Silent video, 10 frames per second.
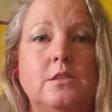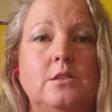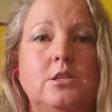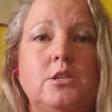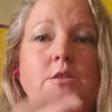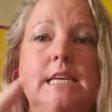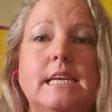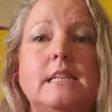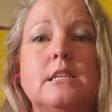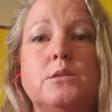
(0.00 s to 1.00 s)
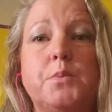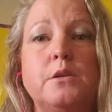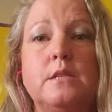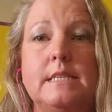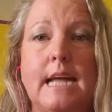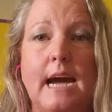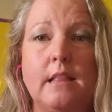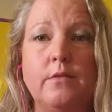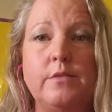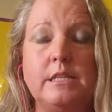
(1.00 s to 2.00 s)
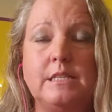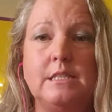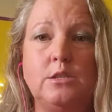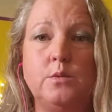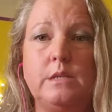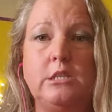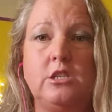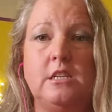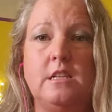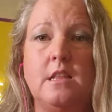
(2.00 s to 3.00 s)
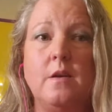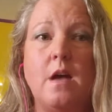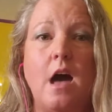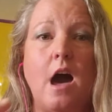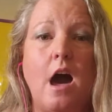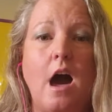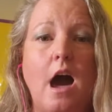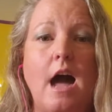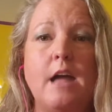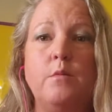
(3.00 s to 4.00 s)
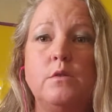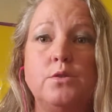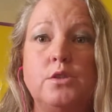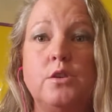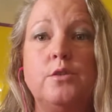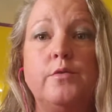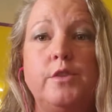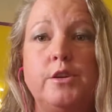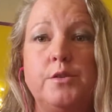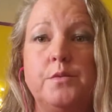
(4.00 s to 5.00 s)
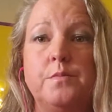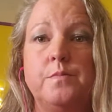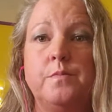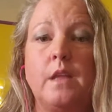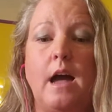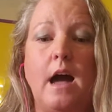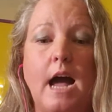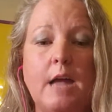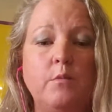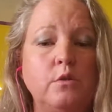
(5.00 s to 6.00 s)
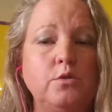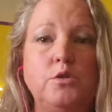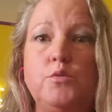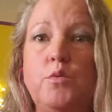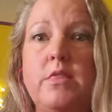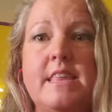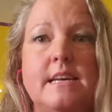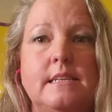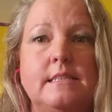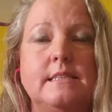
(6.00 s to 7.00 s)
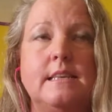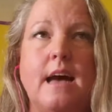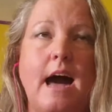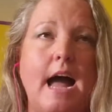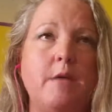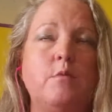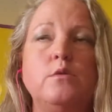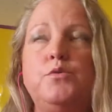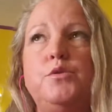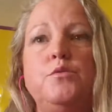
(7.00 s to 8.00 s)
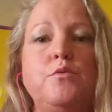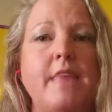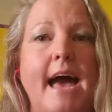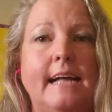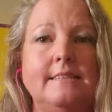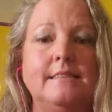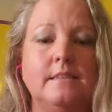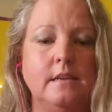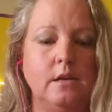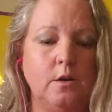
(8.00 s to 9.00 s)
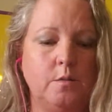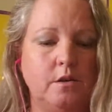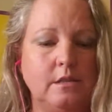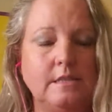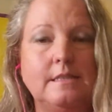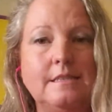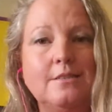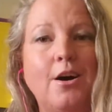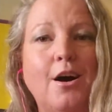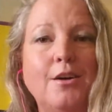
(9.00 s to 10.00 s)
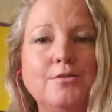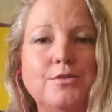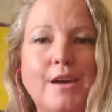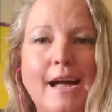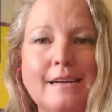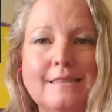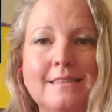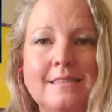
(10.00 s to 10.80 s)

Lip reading: to get this person out of the situation, I will serve you. I will do this. I will do that. Well, this is contract